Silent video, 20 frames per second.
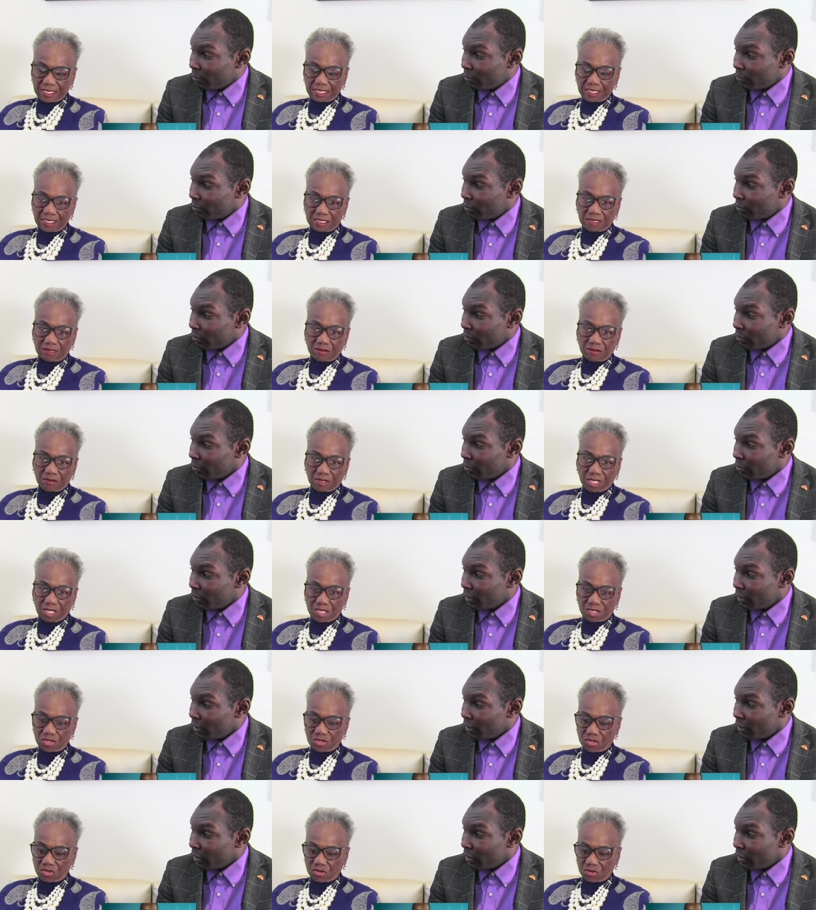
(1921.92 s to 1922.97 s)
Speaker 1: into
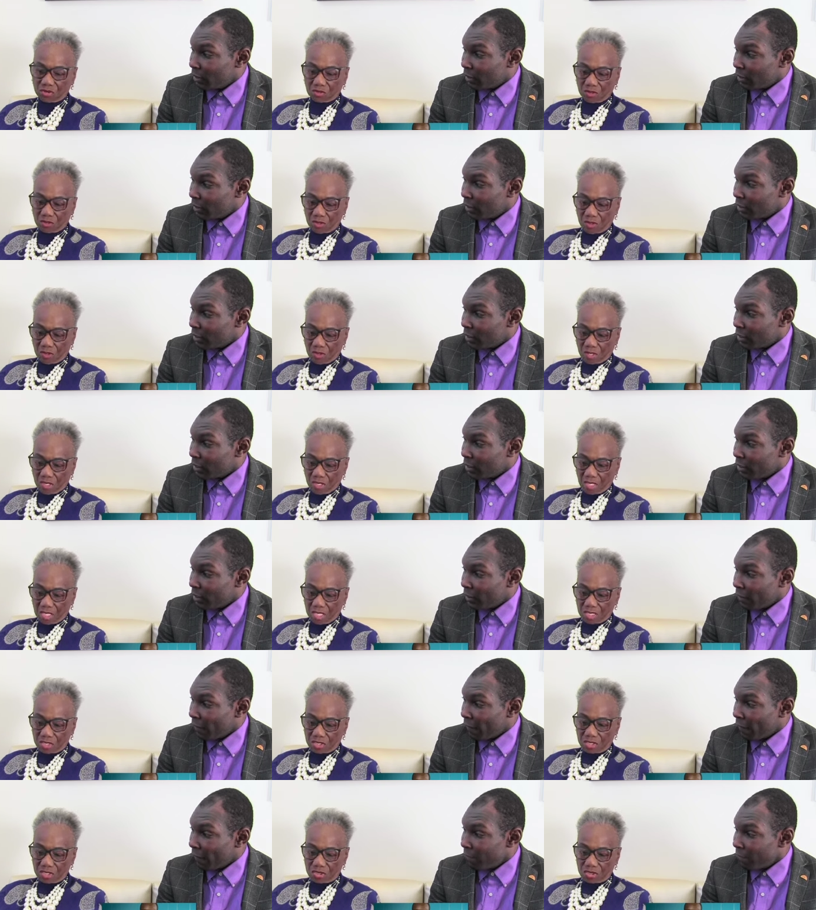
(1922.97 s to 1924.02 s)
into existence
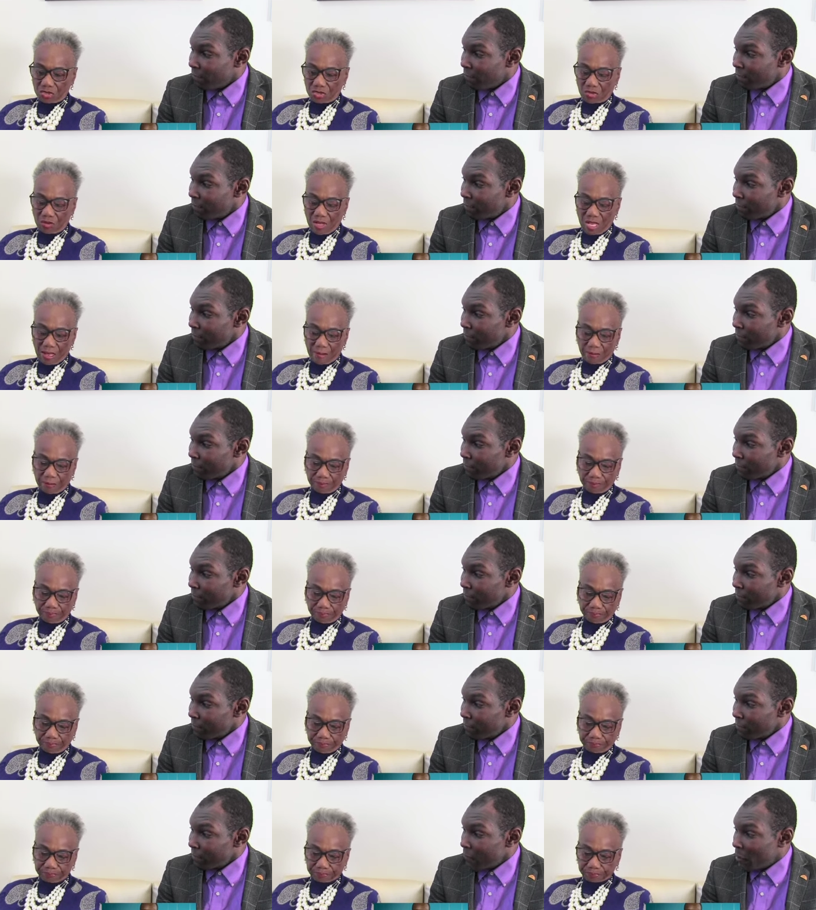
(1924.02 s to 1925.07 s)
into um,
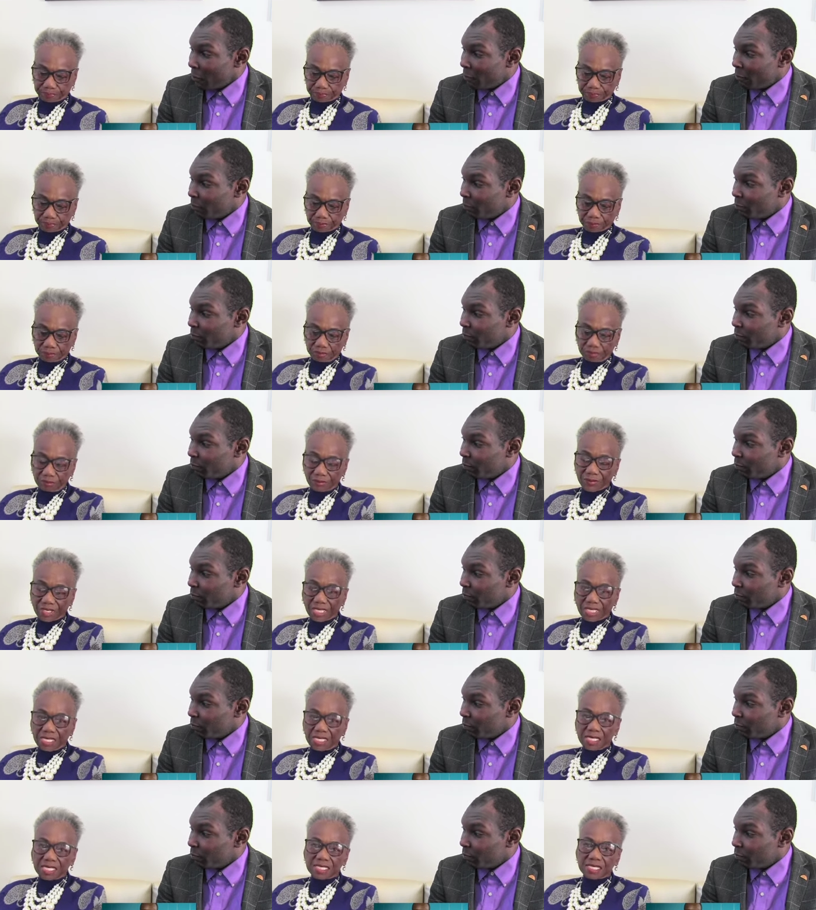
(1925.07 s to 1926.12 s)

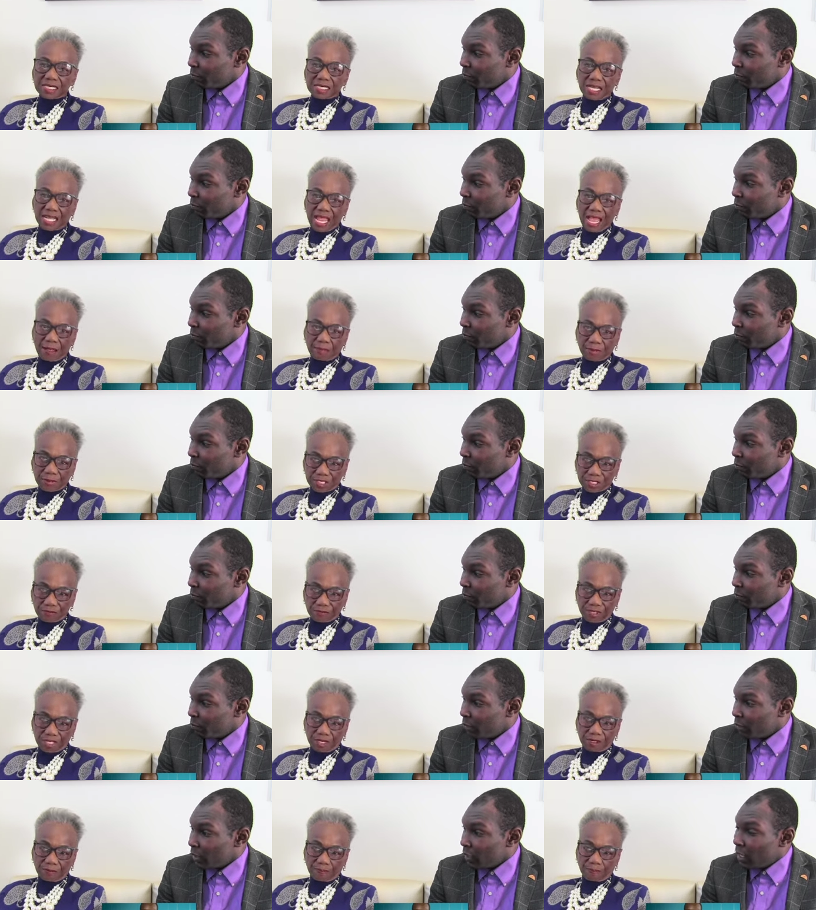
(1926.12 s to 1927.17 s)
into the
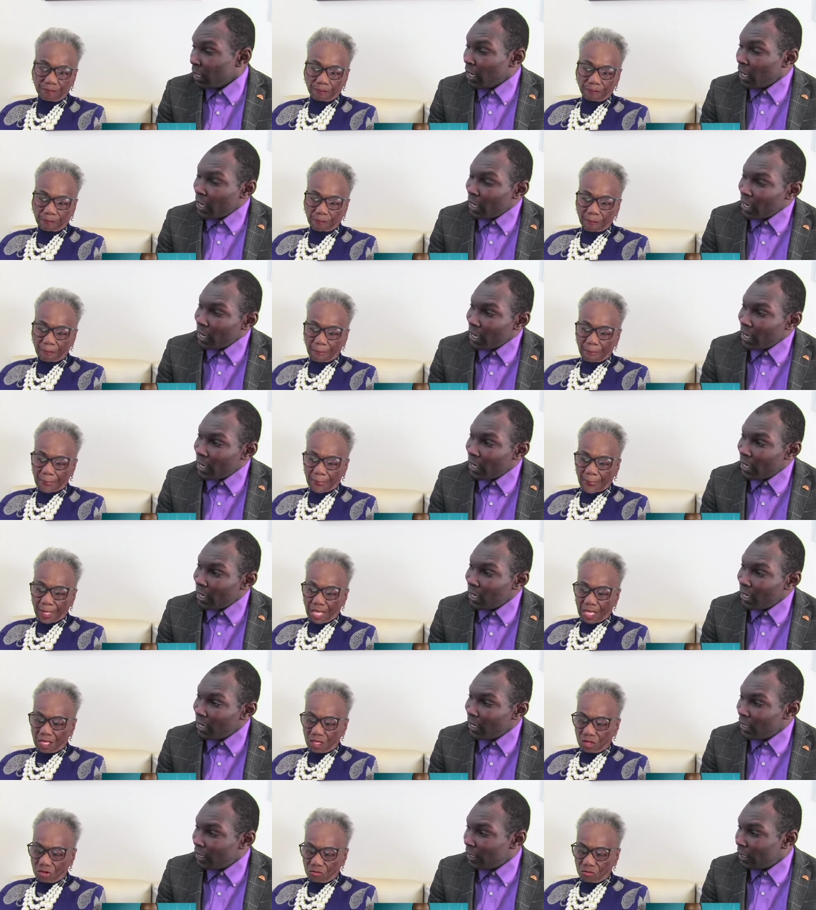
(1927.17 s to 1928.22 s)
atmosphere.
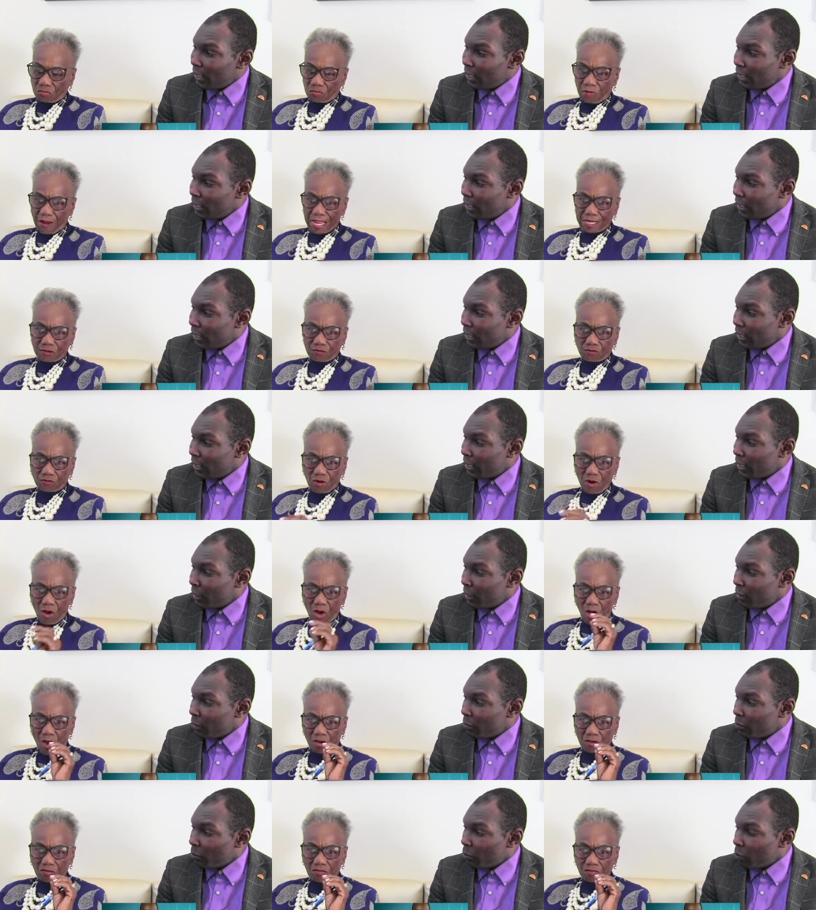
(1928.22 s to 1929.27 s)
Right and
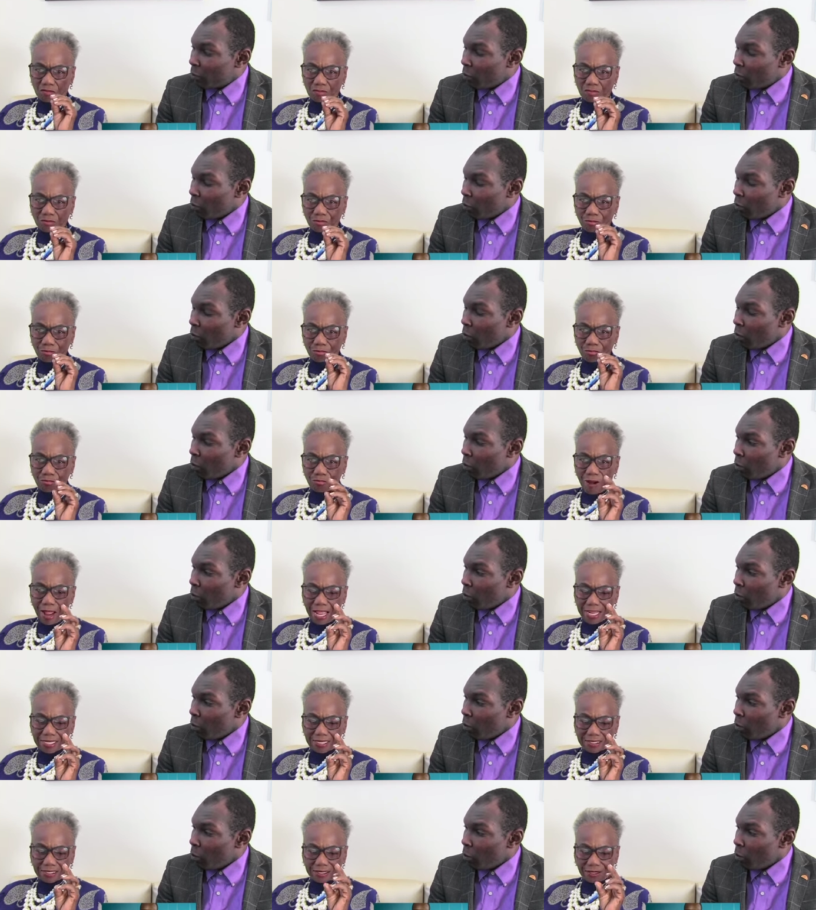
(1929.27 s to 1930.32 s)
wrong, mm -hmm.
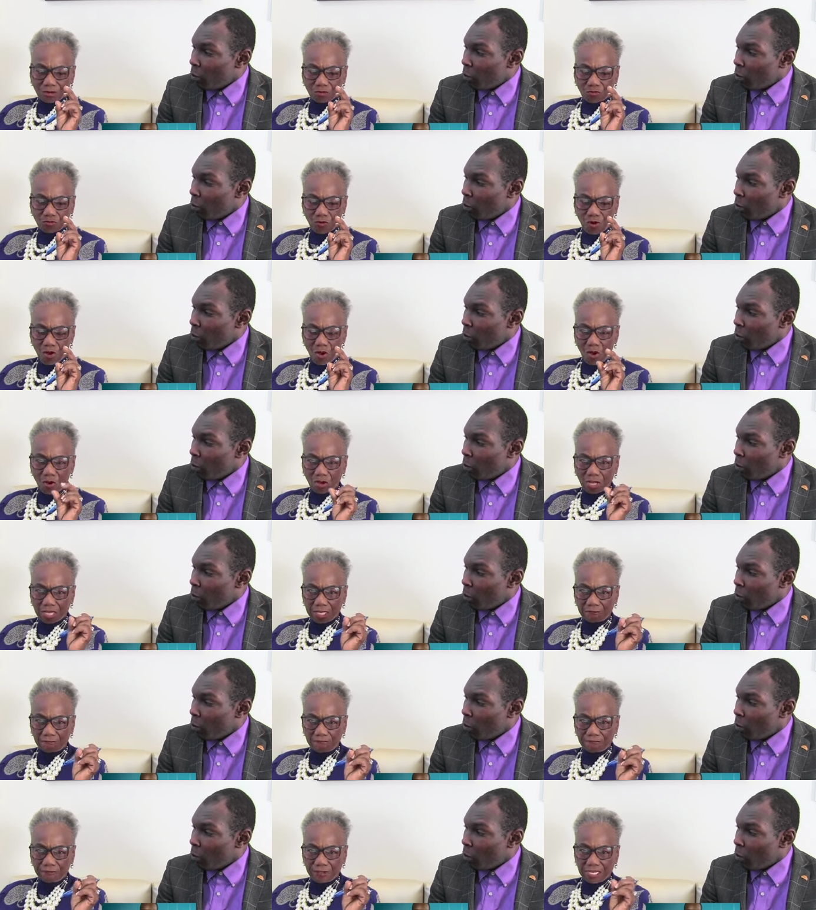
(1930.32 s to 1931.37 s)
right, wrong,
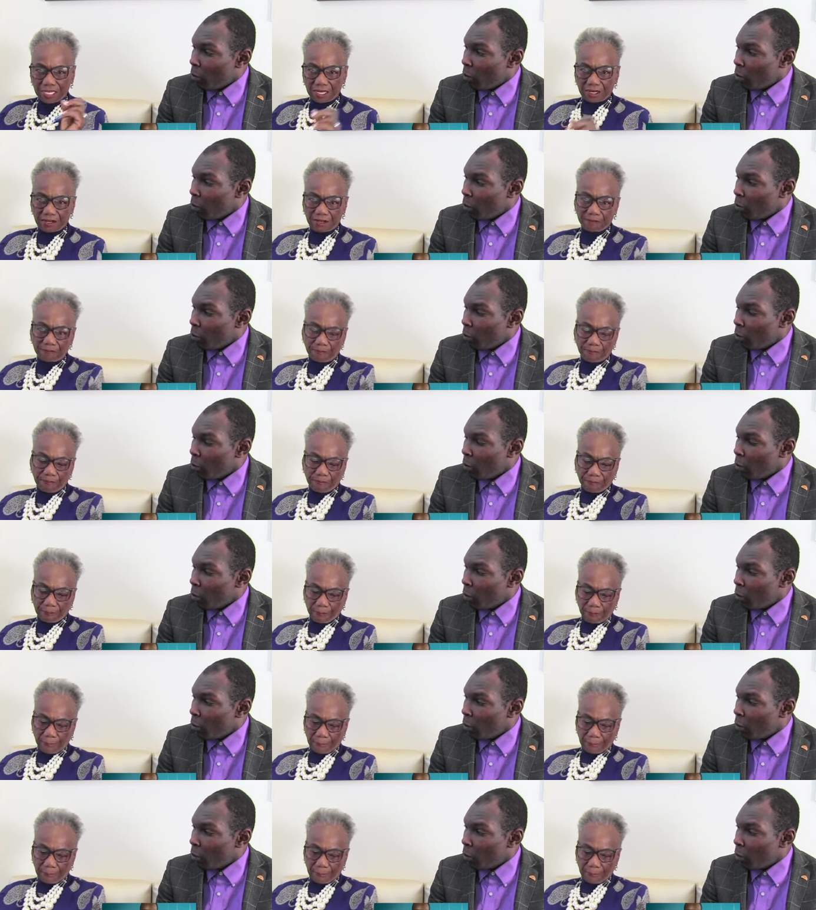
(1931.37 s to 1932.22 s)
and fair. Mm -hmm.